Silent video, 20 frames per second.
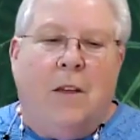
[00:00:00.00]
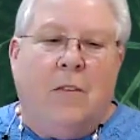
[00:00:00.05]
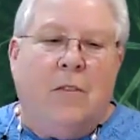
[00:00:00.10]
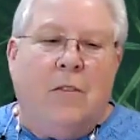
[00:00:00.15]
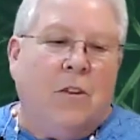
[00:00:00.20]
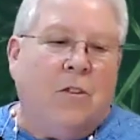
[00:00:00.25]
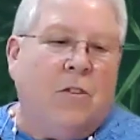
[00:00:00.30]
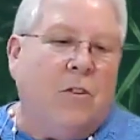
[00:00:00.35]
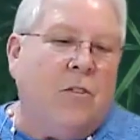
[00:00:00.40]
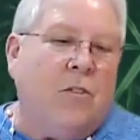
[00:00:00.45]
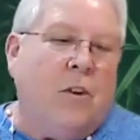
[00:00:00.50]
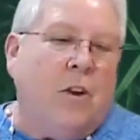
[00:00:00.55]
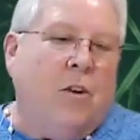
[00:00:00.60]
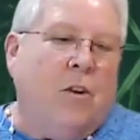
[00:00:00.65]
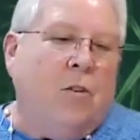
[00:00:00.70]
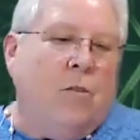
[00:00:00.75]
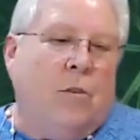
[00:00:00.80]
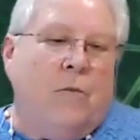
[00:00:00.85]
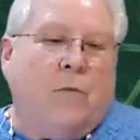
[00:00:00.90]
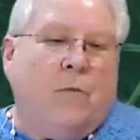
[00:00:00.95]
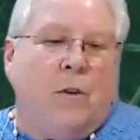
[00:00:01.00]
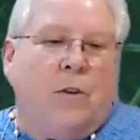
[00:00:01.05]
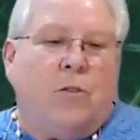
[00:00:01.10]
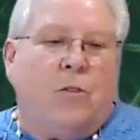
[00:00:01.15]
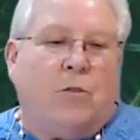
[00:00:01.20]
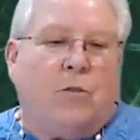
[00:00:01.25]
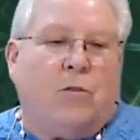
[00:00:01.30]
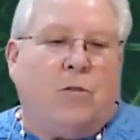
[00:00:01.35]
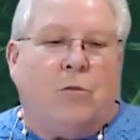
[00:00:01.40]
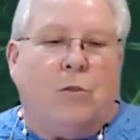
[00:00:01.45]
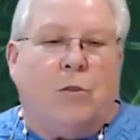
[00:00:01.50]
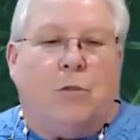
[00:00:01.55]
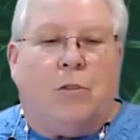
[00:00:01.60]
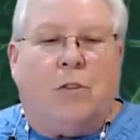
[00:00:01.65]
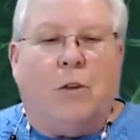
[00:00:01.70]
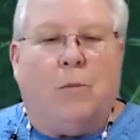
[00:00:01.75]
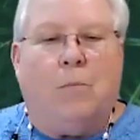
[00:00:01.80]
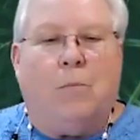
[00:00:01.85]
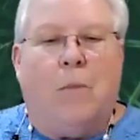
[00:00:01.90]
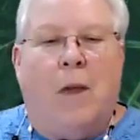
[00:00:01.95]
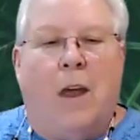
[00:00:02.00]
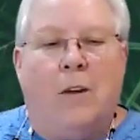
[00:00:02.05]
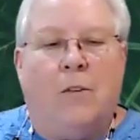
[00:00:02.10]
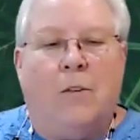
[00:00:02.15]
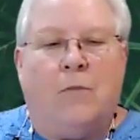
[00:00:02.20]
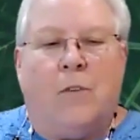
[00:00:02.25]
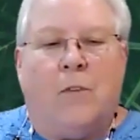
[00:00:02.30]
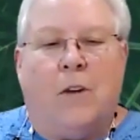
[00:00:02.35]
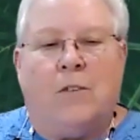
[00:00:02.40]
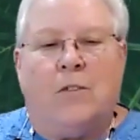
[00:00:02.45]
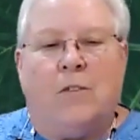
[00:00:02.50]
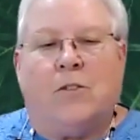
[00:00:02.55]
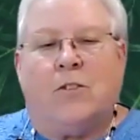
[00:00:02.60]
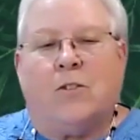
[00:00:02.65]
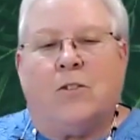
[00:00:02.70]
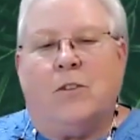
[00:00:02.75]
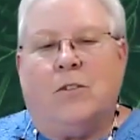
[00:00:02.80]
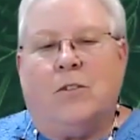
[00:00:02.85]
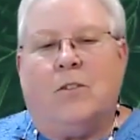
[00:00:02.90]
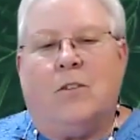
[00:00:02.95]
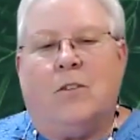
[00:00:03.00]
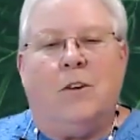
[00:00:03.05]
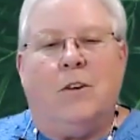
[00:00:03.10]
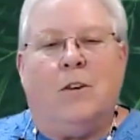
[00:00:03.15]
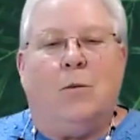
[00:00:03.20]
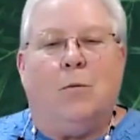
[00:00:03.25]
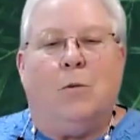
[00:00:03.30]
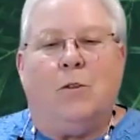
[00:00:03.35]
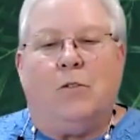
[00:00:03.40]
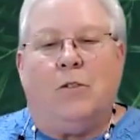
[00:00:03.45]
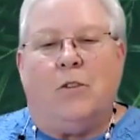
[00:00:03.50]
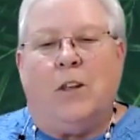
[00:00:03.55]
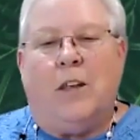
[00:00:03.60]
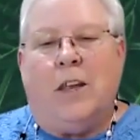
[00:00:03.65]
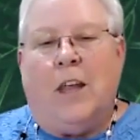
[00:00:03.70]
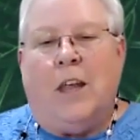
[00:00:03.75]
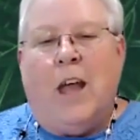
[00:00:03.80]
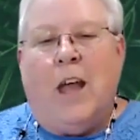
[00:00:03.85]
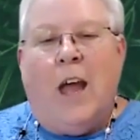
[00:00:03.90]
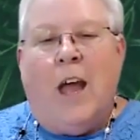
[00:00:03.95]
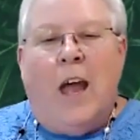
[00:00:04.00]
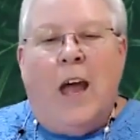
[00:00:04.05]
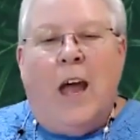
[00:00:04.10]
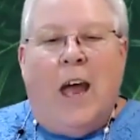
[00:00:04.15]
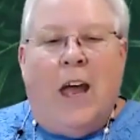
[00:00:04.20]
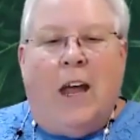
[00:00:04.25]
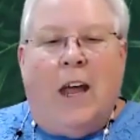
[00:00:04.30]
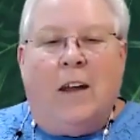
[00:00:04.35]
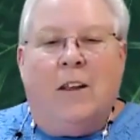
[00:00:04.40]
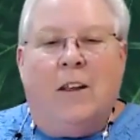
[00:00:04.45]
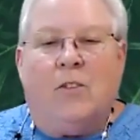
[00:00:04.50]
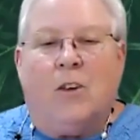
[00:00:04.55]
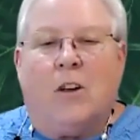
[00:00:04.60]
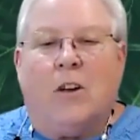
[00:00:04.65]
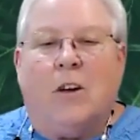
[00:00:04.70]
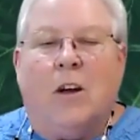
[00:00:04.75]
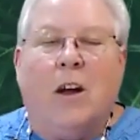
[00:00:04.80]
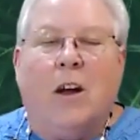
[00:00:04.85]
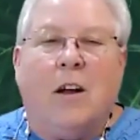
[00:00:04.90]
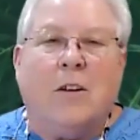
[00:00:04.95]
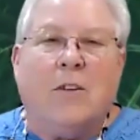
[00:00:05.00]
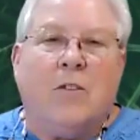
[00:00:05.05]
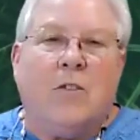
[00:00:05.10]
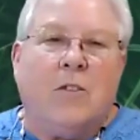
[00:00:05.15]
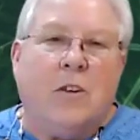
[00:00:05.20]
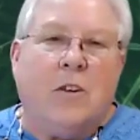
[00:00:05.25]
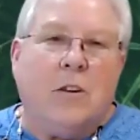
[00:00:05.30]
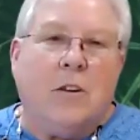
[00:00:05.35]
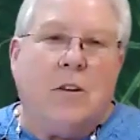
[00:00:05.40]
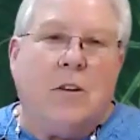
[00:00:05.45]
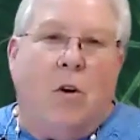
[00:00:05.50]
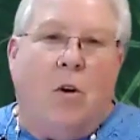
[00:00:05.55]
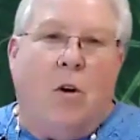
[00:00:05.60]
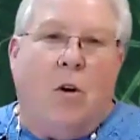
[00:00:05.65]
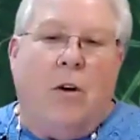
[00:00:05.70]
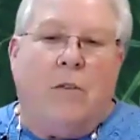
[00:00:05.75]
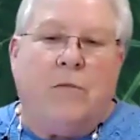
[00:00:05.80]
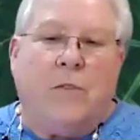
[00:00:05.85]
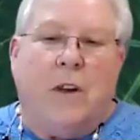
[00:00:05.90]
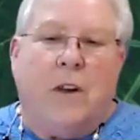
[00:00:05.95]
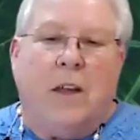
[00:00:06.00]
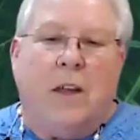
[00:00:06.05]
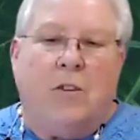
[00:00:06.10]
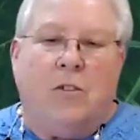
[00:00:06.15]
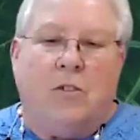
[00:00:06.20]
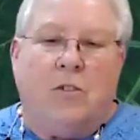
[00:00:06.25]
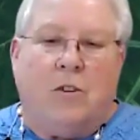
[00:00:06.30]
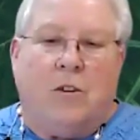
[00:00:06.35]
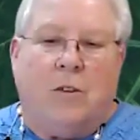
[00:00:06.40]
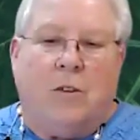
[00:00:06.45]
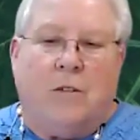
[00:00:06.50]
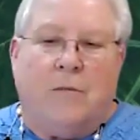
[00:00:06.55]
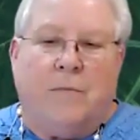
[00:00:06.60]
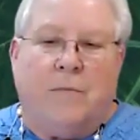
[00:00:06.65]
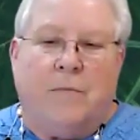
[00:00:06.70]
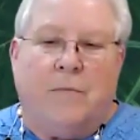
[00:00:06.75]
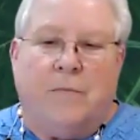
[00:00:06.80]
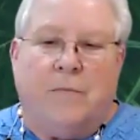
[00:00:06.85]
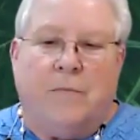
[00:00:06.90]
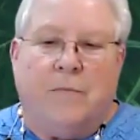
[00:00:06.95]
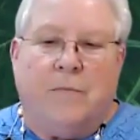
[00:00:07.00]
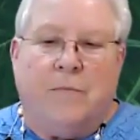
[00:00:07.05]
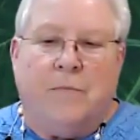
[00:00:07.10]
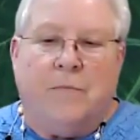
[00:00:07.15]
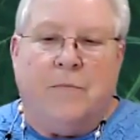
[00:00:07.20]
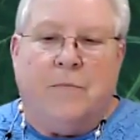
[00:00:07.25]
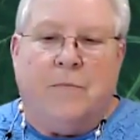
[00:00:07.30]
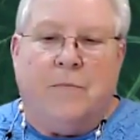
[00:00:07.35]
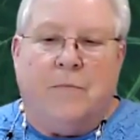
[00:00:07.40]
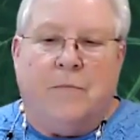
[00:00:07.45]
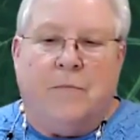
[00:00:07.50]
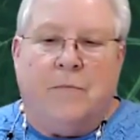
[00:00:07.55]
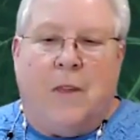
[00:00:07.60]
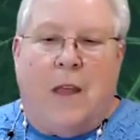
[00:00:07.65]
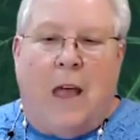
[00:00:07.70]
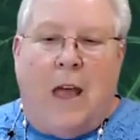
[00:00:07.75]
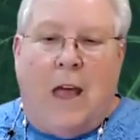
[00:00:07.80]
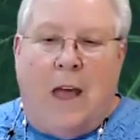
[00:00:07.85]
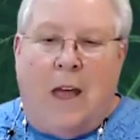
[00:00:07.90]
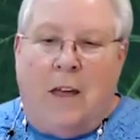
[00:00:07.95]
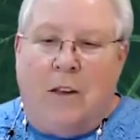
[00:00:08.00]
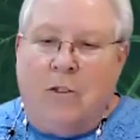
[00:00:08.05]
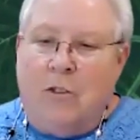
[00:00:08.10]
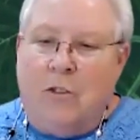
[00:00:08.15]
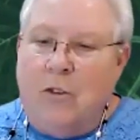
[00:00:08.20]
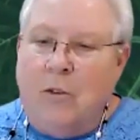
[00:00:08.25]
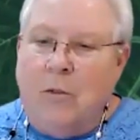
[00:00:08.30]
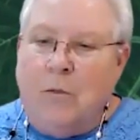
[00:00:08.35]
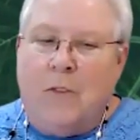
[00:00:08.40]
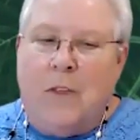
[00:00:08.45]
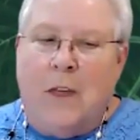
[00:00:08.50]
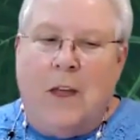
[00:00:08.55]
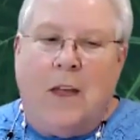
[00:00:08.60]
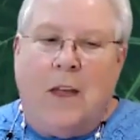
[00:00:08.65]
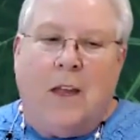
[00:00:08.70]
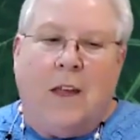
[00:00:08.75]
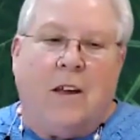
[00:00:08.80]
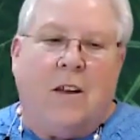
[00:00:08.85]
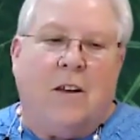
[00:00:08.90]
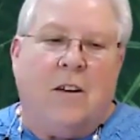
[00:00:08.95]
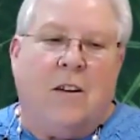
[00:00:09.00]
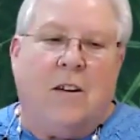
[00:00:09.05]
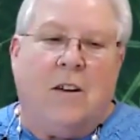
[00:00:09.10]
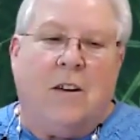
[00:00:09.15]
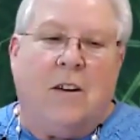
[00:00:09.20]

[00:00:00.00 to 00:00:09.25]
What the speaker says: This is a universal truth that manifests continuously and is a constant law of nature. As you think,